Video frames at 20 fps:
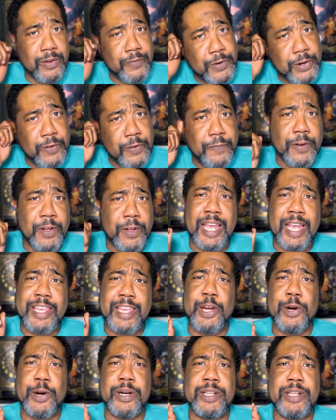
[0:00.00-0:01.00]
If you feel
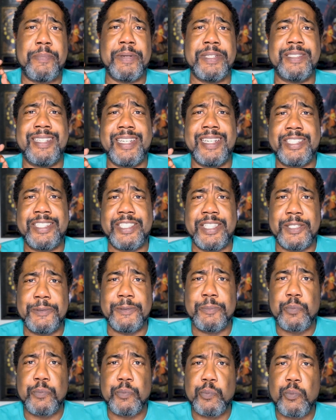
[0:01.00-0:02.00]
like you're in the position
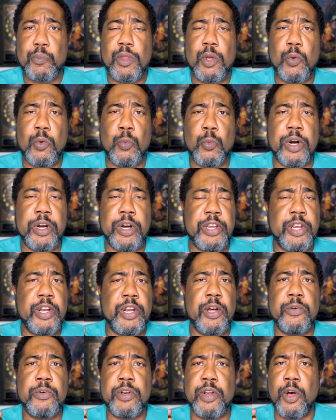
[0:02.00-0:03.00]
where you
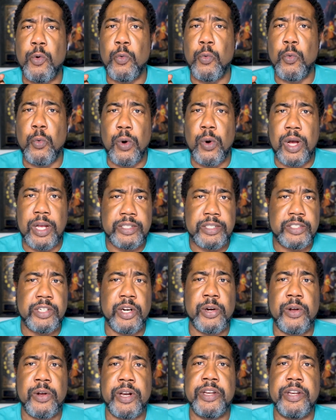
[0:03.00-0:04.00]
don't know what
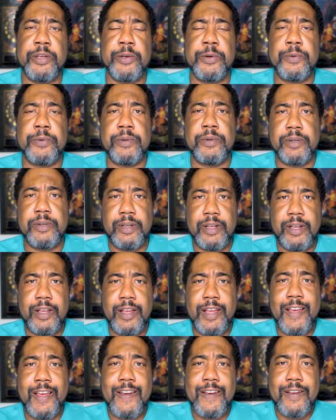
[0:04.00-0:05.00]
you're going to do,
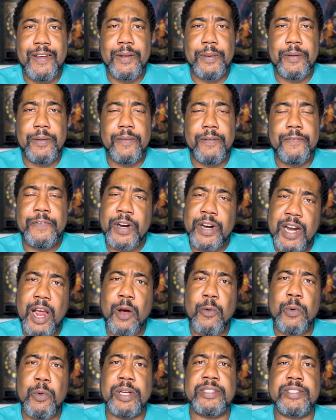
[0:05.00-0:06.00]
figure
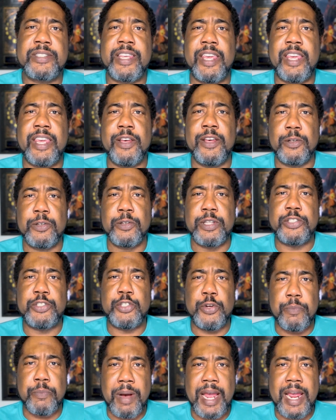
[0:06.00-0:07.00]
out what skill that
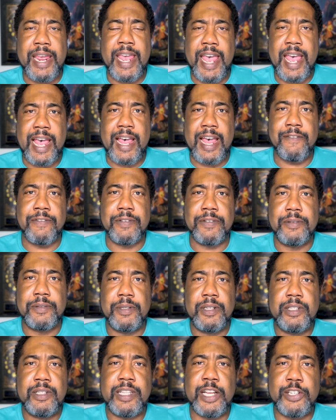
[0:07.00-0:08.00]
you might have
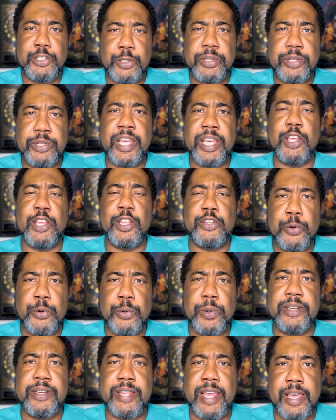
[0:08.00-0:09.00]
that you think that you
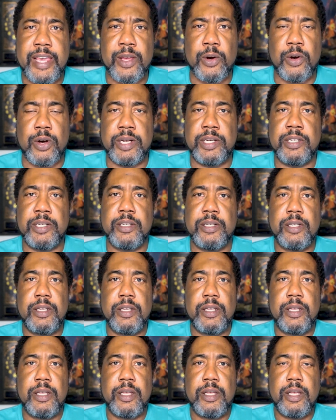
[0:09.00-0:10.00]
can take on
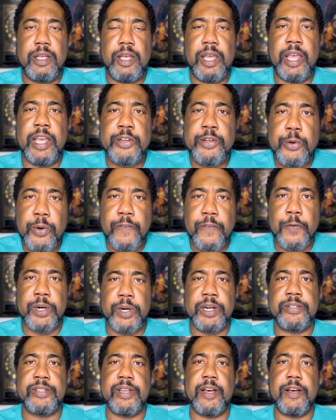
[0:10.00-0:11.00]
and do it for
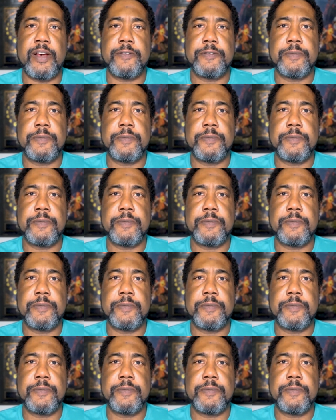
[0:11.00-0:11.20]
yourself.